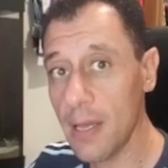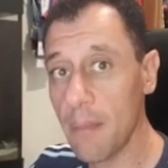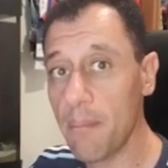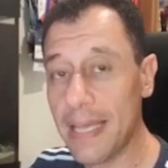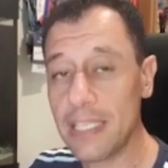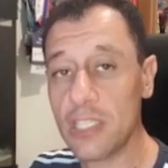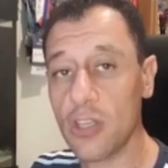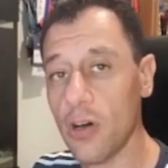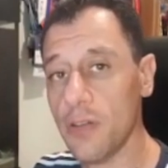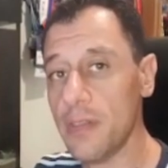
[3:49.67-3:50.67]
based
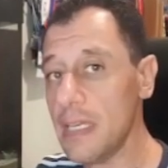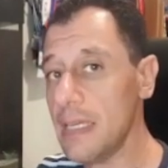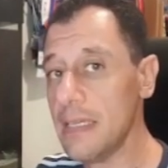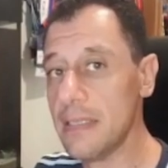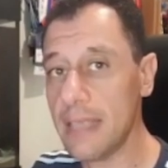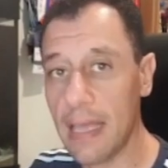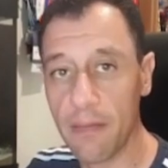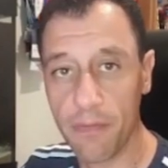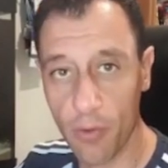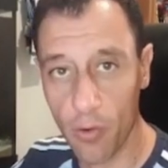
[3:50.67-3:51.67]
on the Zen
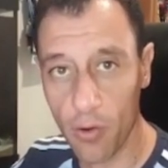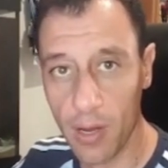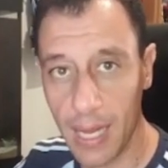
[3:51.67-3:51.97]
four